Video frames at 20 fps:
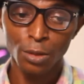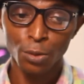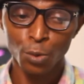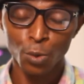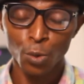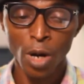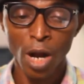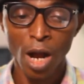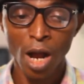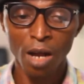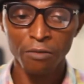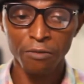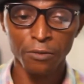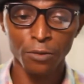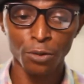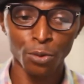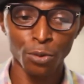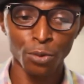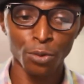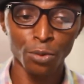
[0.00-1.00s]
we have
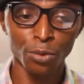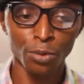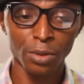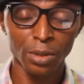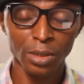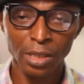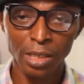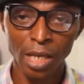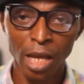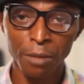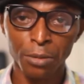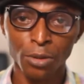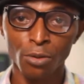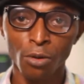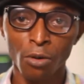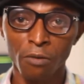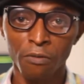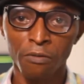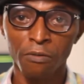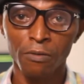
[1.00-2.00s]
two types
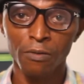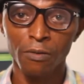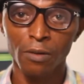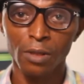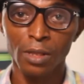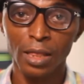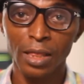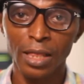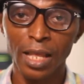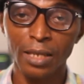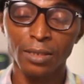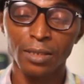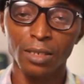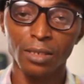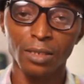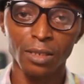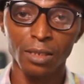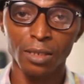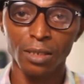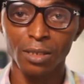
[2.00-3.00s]
of
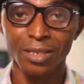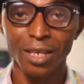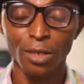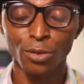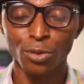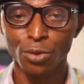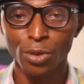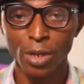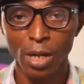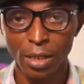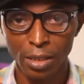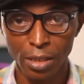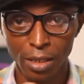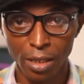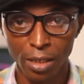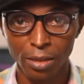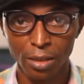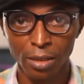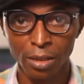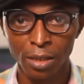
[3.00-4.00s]
license keys that you can
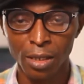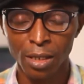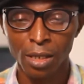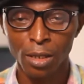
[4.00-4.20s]
get.